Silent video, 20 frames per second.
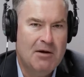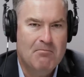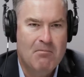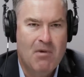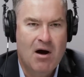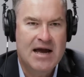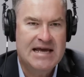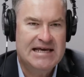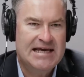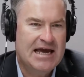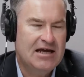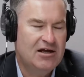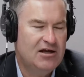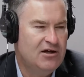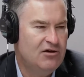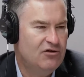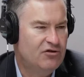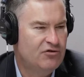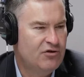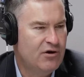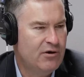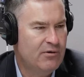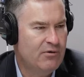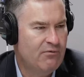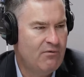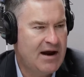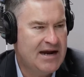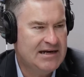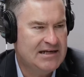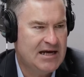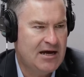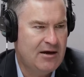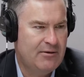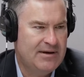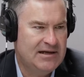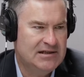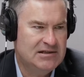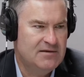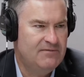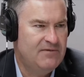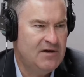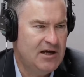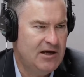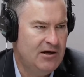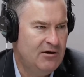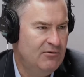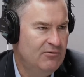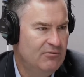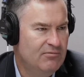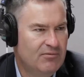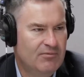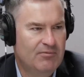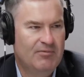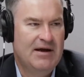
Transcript: might get you through a radio interview